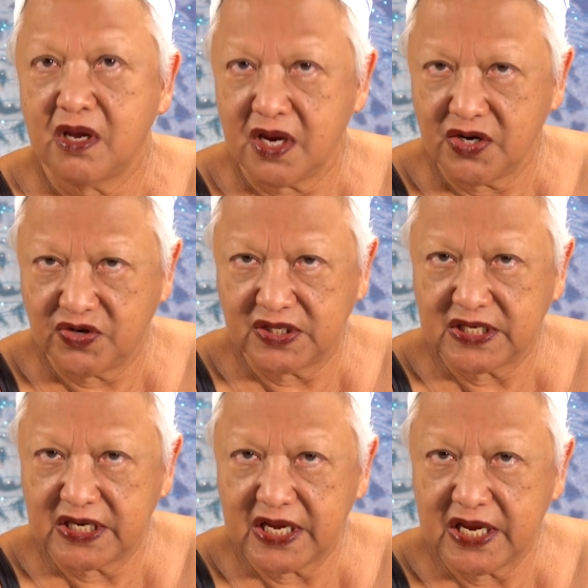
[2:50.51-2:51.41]

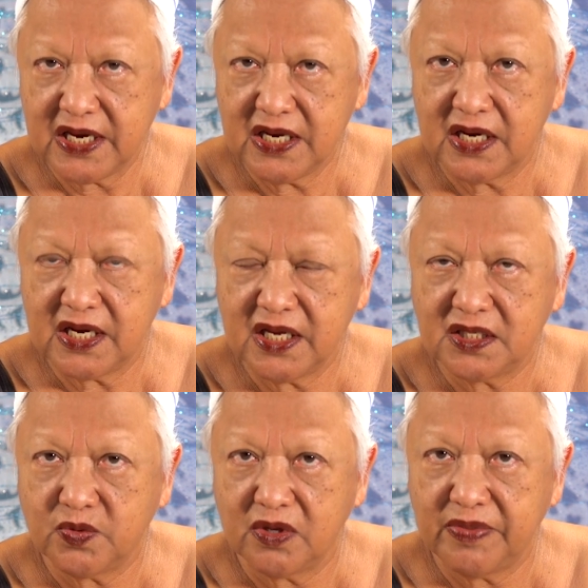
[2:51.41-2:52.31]
interested in,
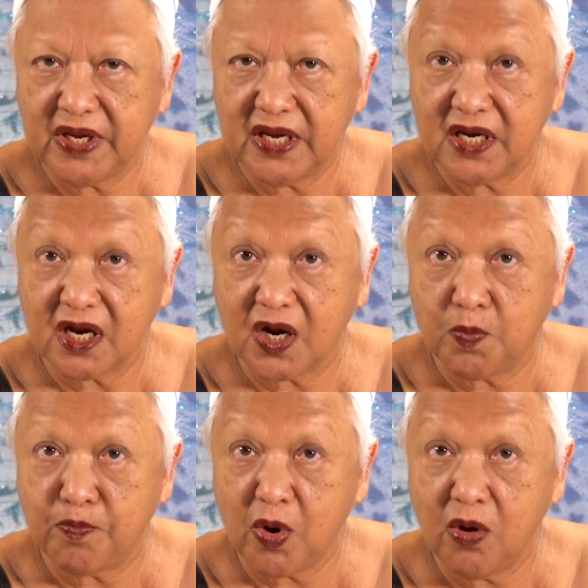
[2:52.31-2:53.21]
this will be the
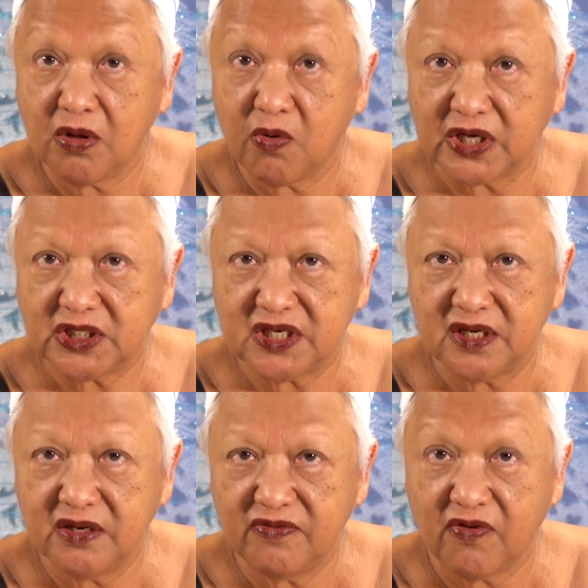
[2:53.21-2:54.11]
poll
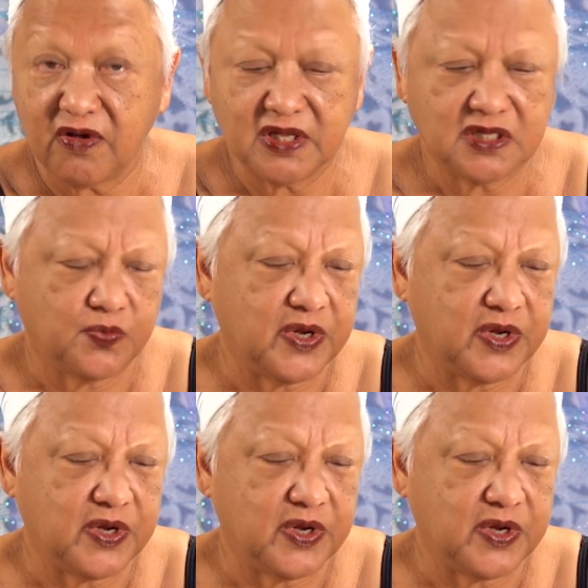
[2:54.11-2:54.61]
question for this